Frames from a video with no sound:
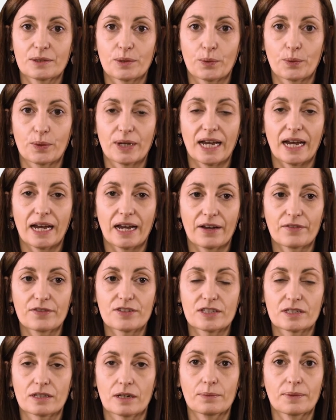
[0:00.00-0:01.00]
we have
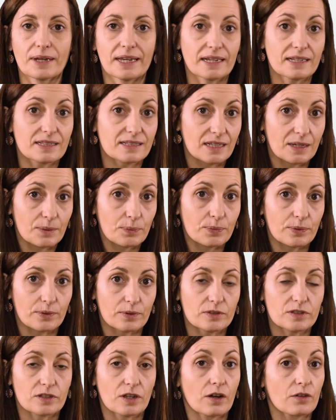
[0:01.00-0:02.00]
some
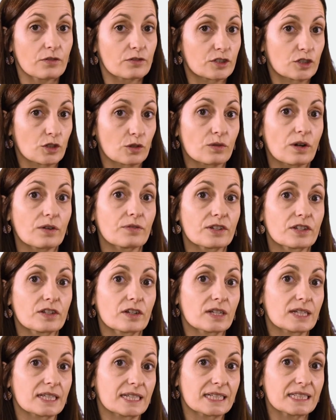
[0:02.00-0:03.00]
examples of
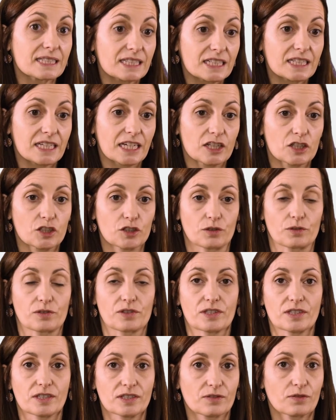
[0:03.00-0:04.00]
geographical
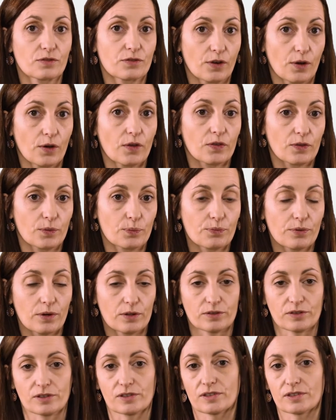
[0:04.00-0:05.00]
indications for the
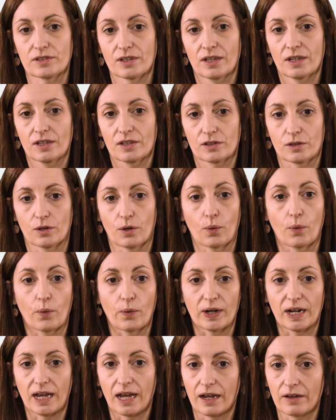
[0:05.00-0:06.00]
products. So
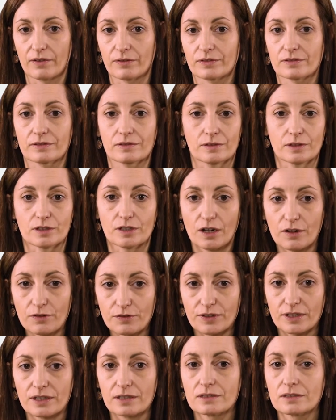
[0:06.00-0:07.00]
we will have the
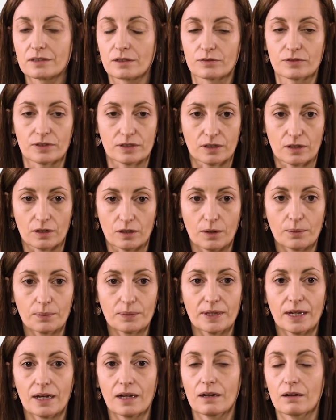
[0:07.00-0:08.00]
coffee, Coffee
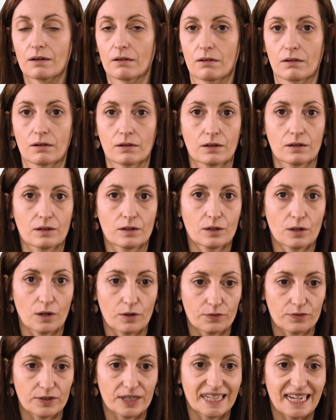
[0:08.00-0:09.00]
Colombia or
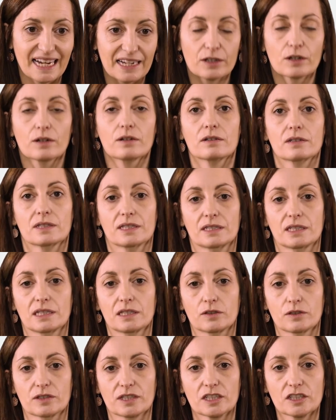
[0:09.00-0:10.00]
Coffee Gallo in
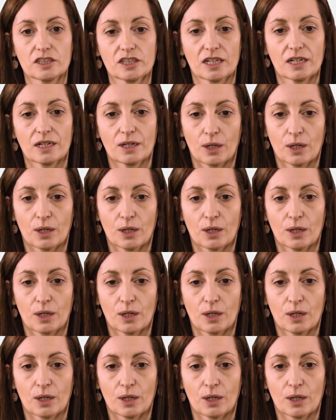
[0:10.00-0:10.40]
Indonesia.